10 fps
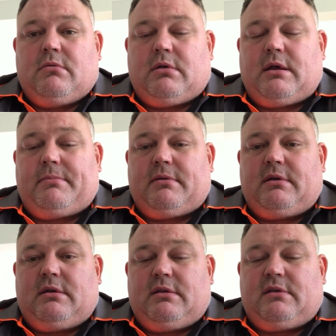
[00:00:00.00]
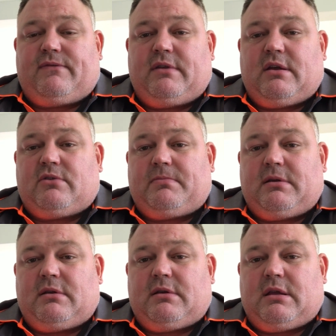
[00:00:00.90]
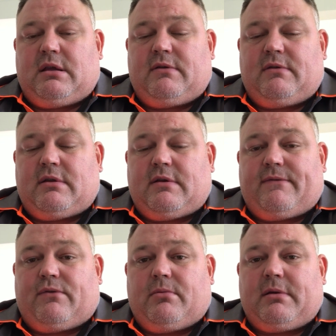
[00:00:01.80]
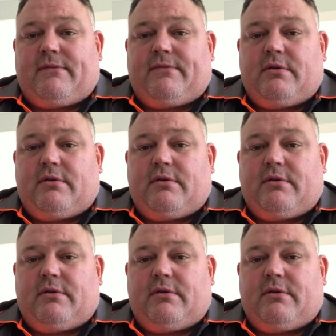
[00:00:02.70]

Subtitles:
Well, hopefully this video has been informing